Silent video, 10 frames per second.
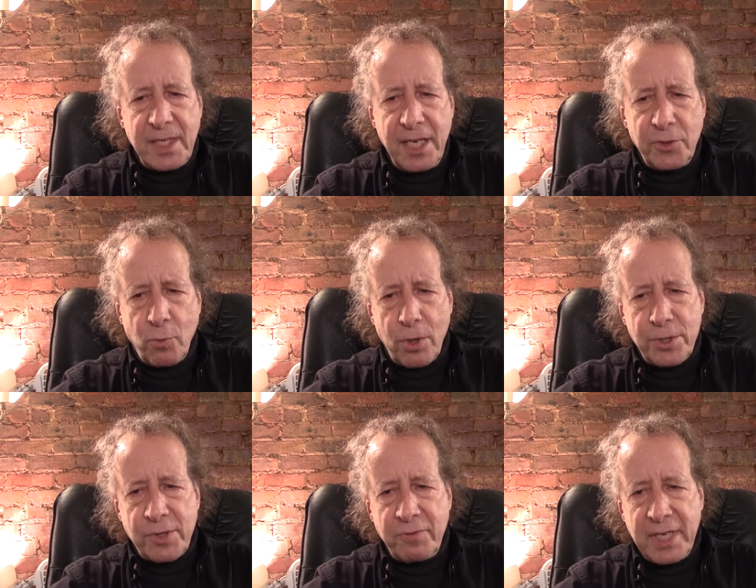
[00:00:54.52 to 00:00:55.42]
In the
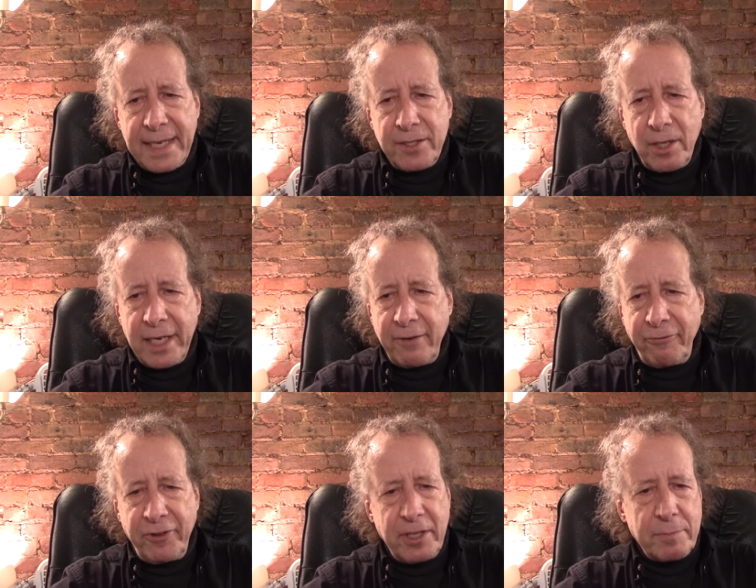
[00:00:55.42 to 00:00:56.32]
words of Daniel F.
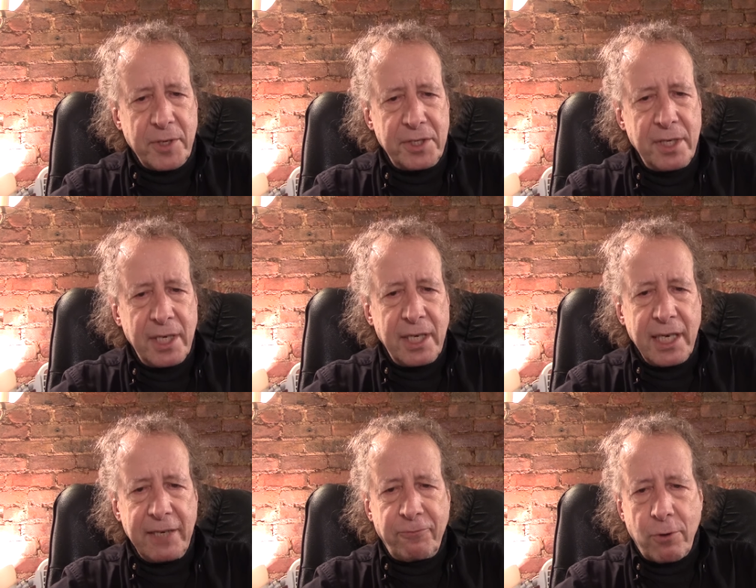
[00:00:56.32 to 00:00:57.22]
Feldman,
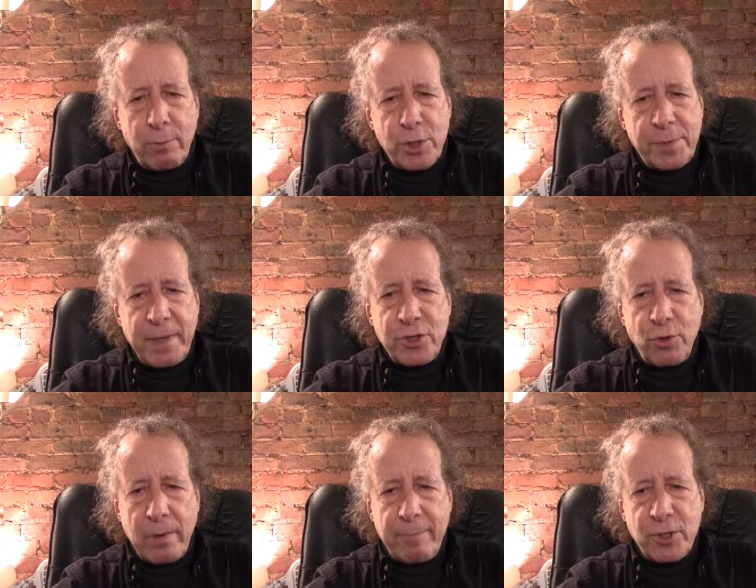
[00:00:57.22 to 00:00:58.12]
a former special
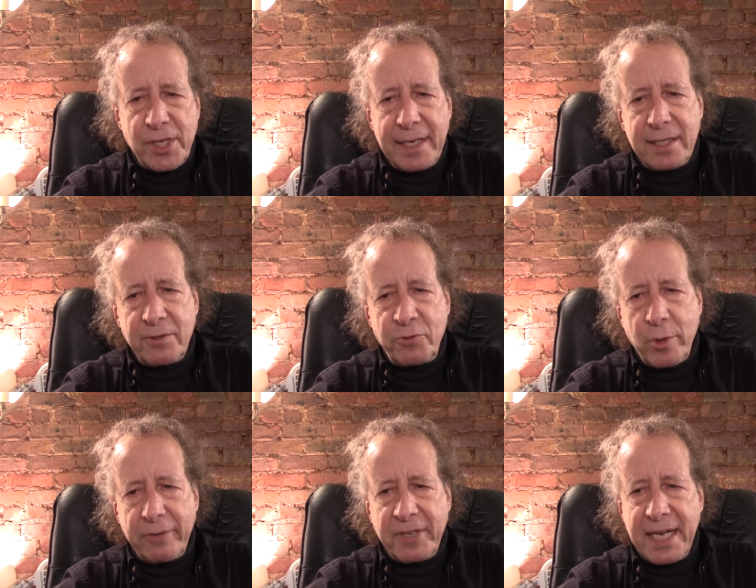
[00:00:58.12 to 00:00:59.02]
representative to
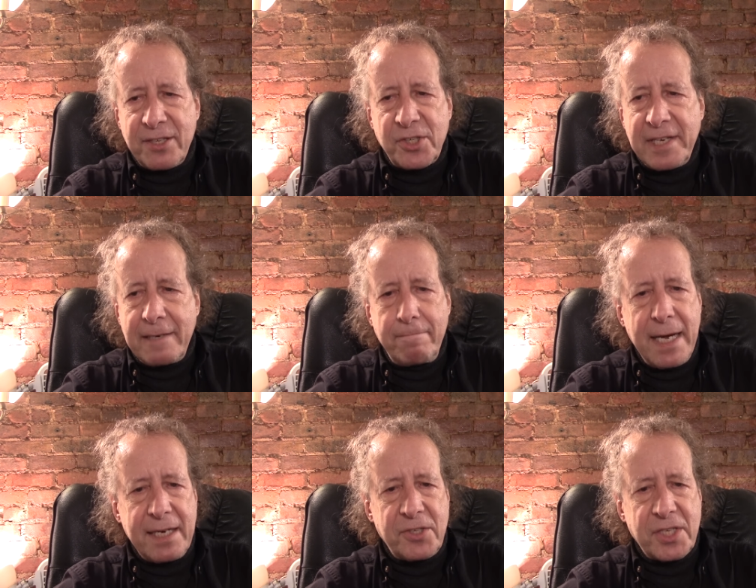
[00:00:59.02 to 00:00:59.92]
Afghanistan and
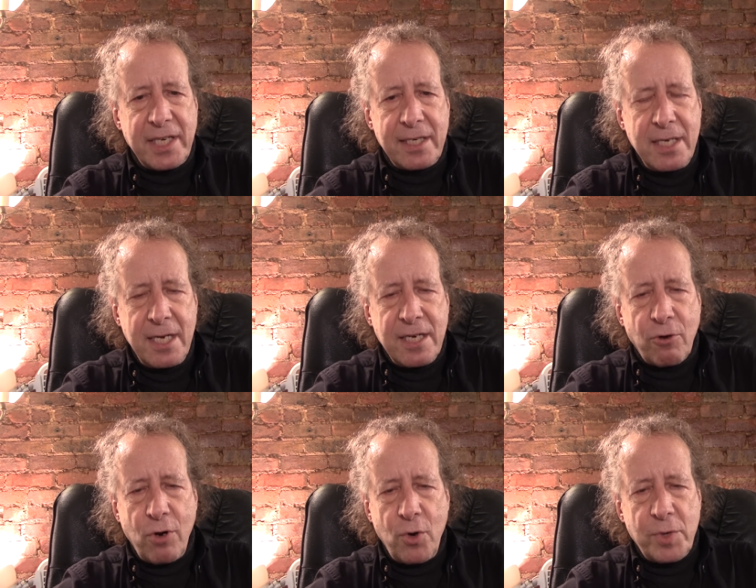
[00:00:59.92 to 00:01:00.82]
Pakistan,
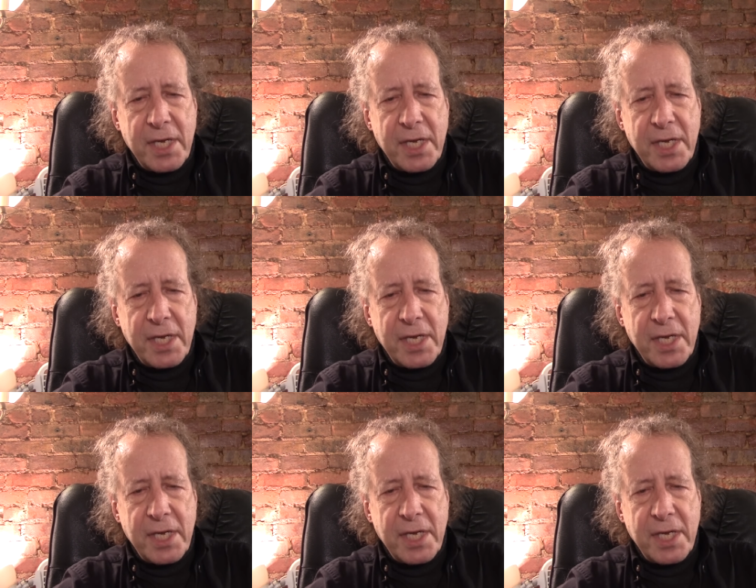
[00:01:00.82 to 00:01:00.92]
quote,